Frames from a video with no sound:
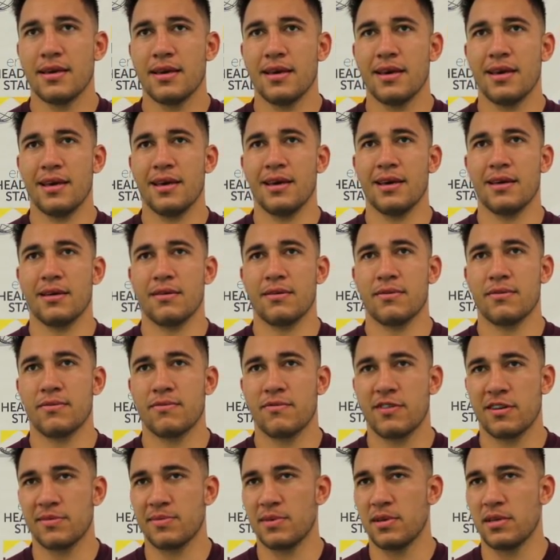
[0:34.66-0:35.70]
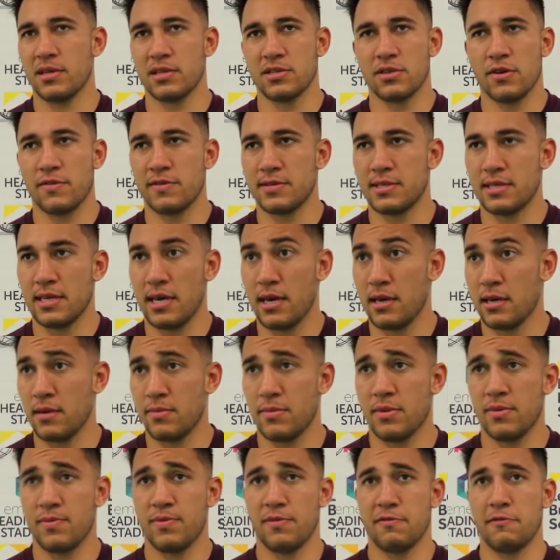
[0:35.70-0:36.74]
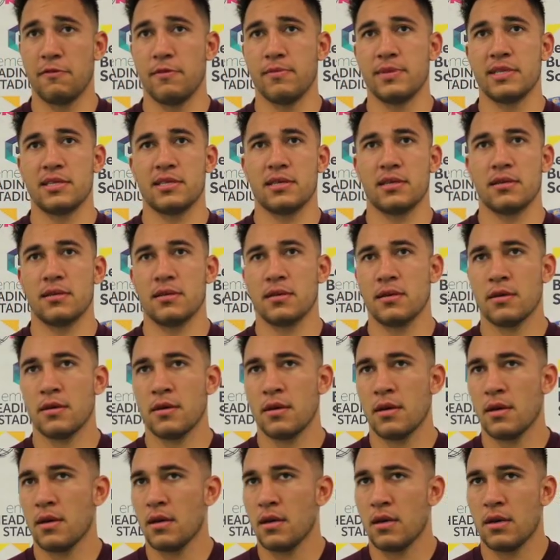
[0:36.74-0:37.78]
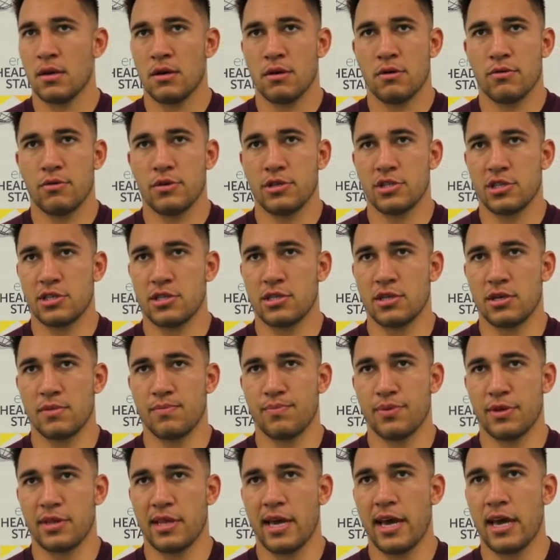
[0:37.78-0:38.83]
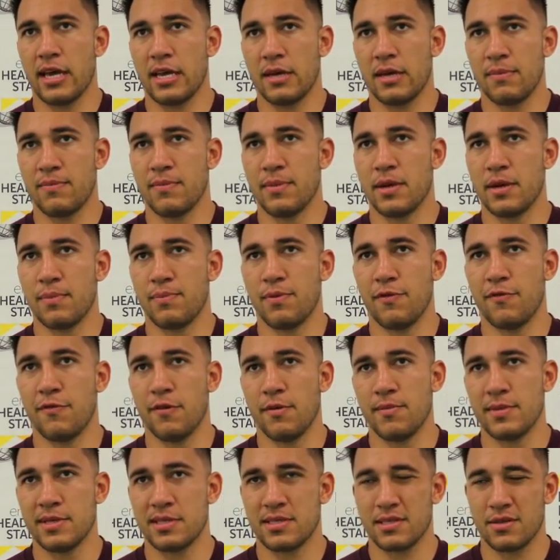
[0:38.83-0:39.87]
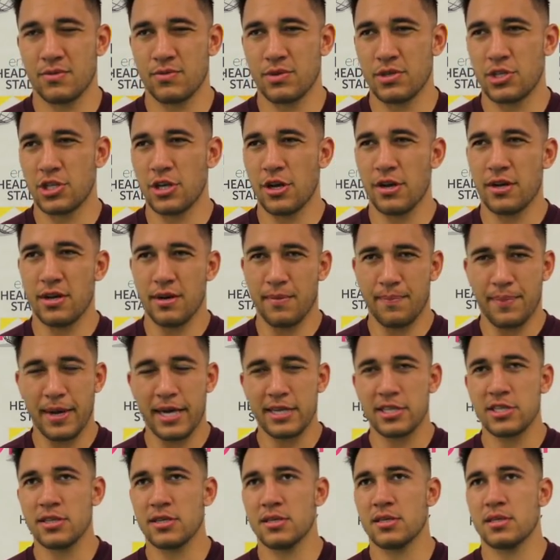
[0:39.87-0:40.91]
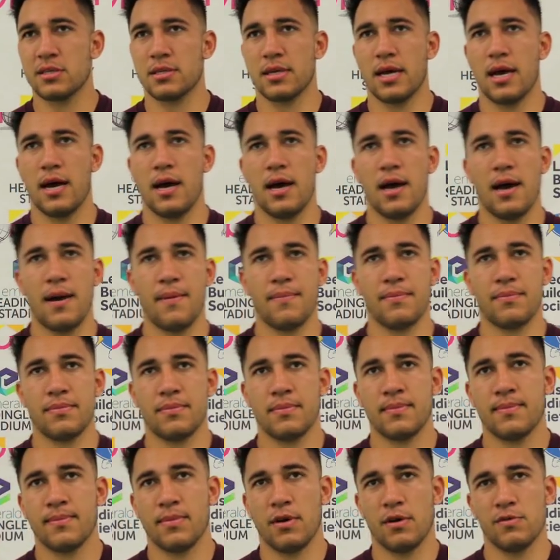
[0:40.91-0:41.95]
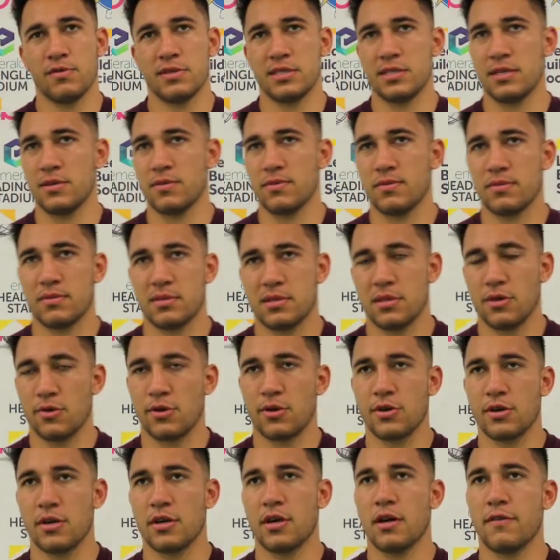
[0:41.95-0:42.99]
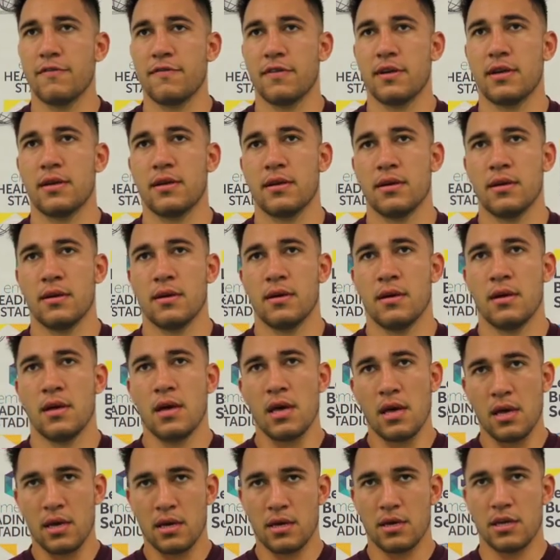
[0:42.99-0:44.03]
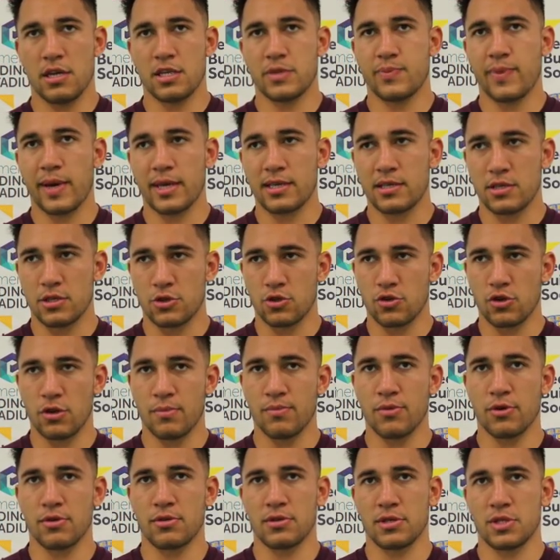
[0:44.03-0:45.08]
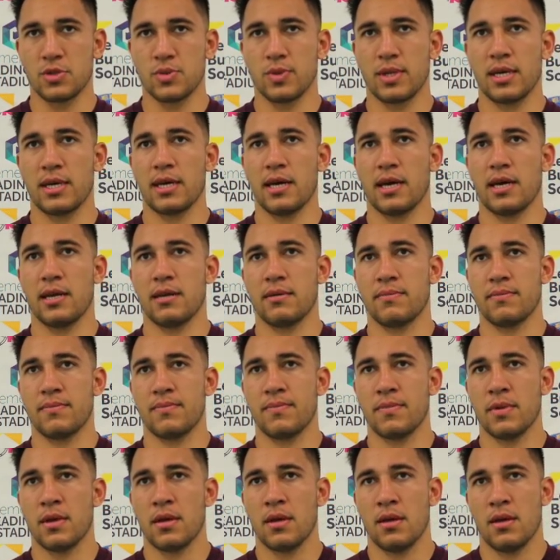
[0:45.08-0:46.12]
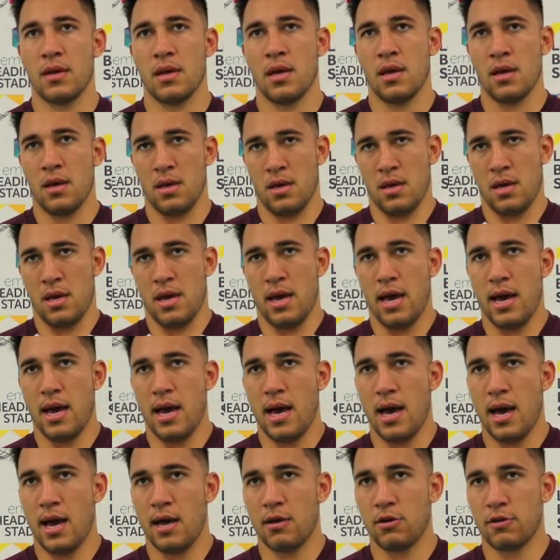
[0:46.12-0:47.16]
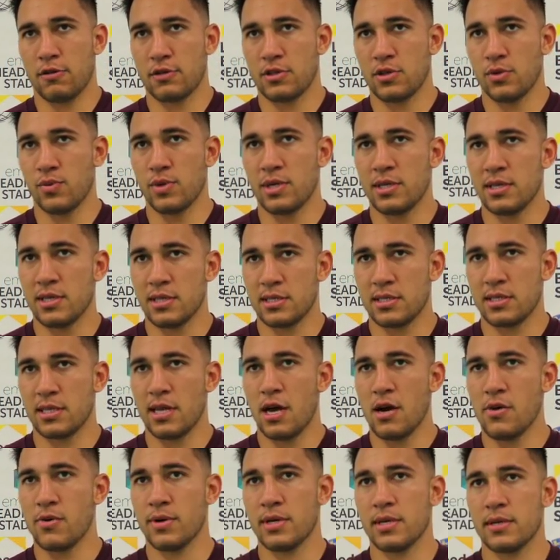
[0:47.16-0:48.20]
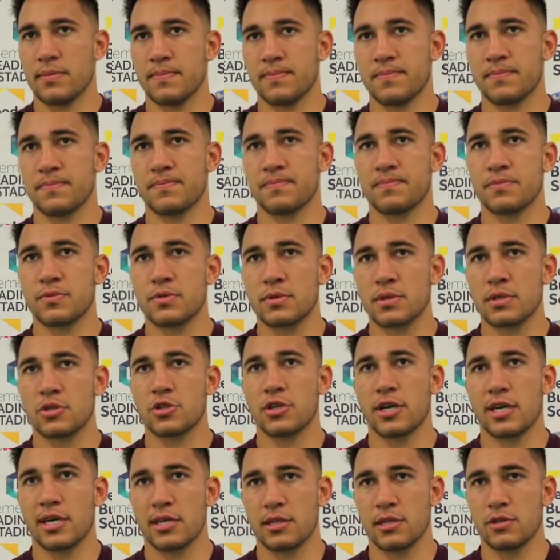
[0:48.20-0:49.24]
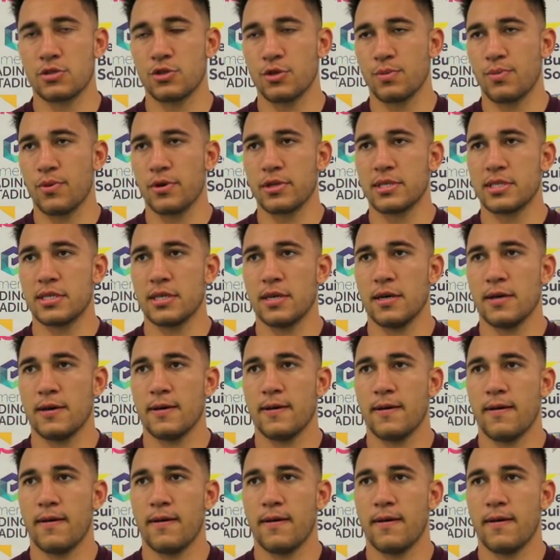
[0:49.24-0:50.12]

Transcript: Yeah, rugby league's obviously an 80-minute performance, and we just didn't put the 80-minute performance in. We showed it in patches. Obviously, it's not good enough, and it's back to the drawing board this week, and look to Widnes now and try to get the 2 points there.